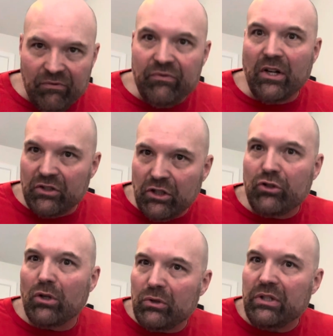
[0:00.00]
There's a
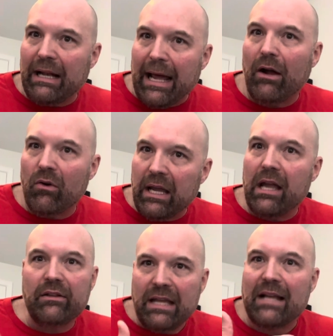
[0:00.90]
truth to that,
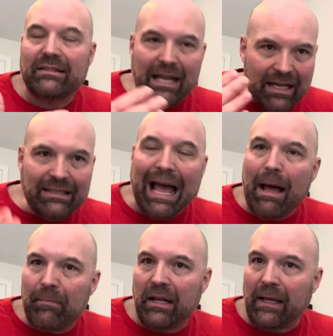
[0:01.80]
okay? Yes, that is
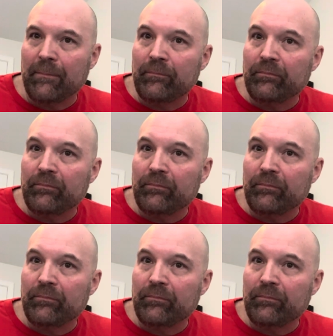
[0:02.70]
happening.